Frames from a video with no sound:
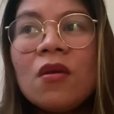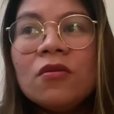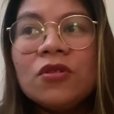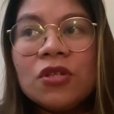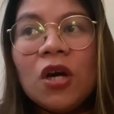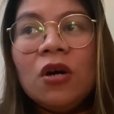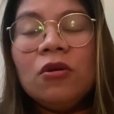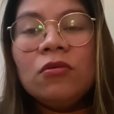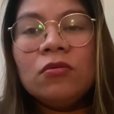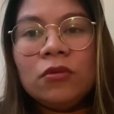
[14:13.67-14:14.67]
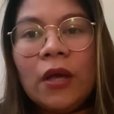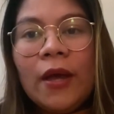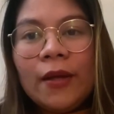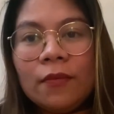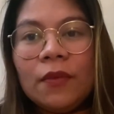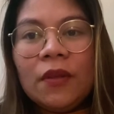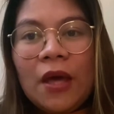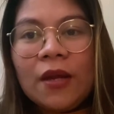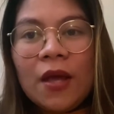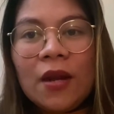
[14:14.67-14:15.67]
so yeah,
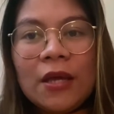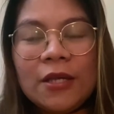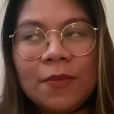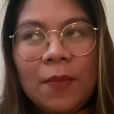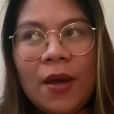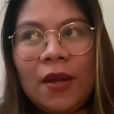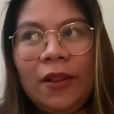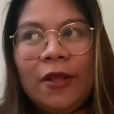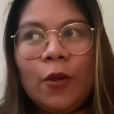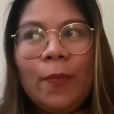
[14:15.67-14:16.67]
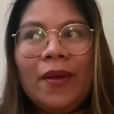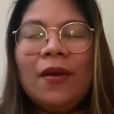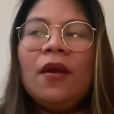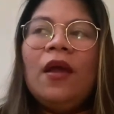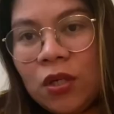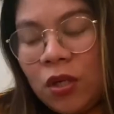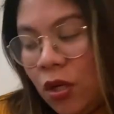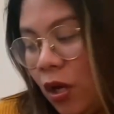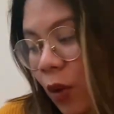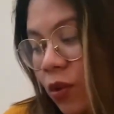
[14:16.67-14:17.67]
that kind of eased my mind a little bit.
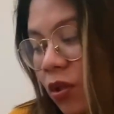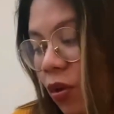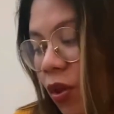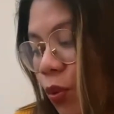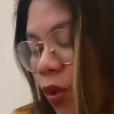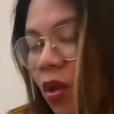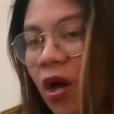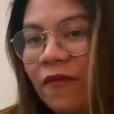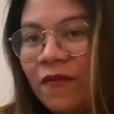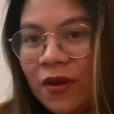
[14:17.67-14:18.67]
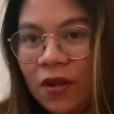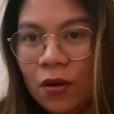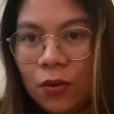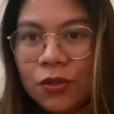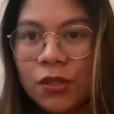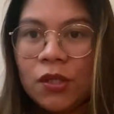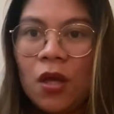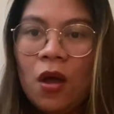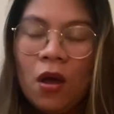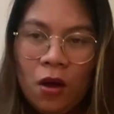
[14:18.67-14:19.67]
I was looking through a lot of videos
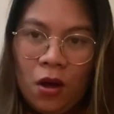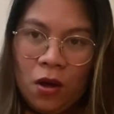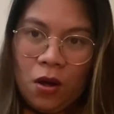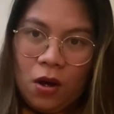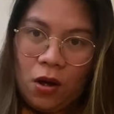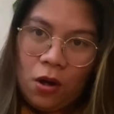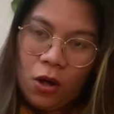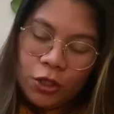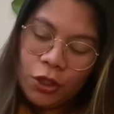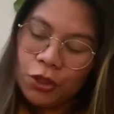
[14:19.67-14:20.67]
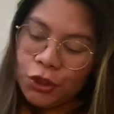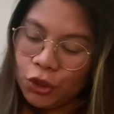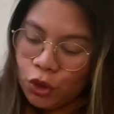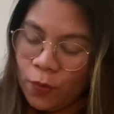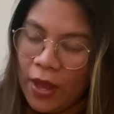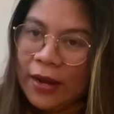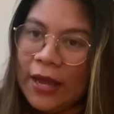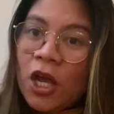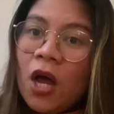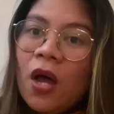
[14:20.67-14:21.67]
on YouTube, and
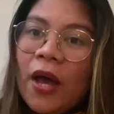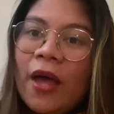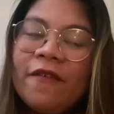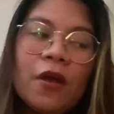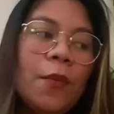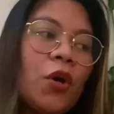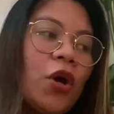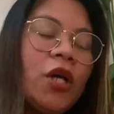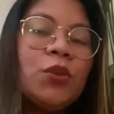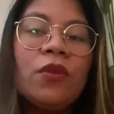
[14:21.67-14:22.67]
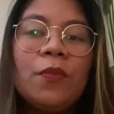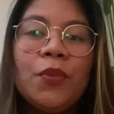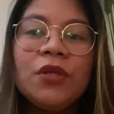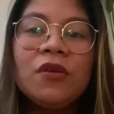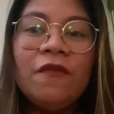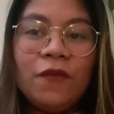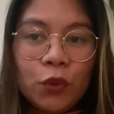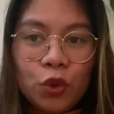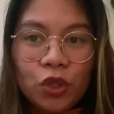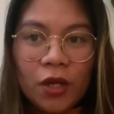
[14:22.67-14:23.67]
I have come across with a person view
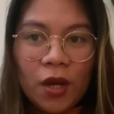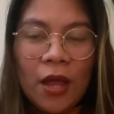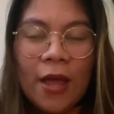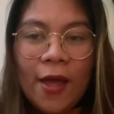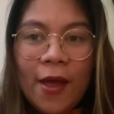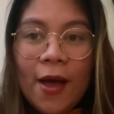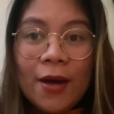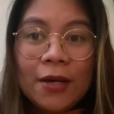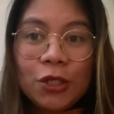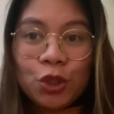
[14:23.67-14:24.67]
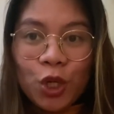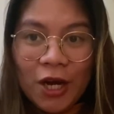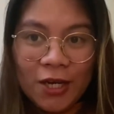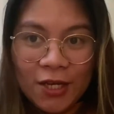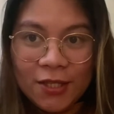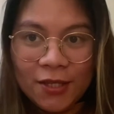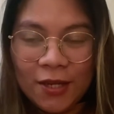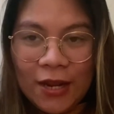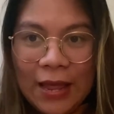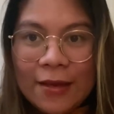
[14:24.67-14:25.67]
trick, and I tried it,
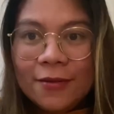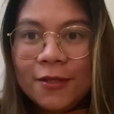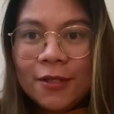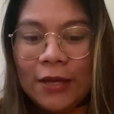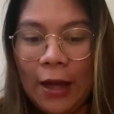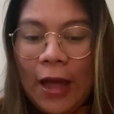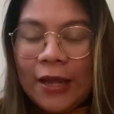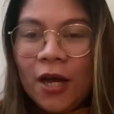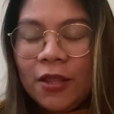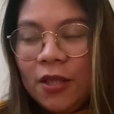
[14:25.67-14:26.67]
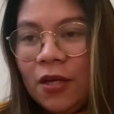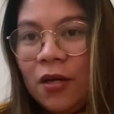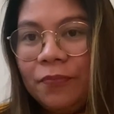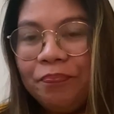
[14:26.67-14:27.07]
and yeah, I got the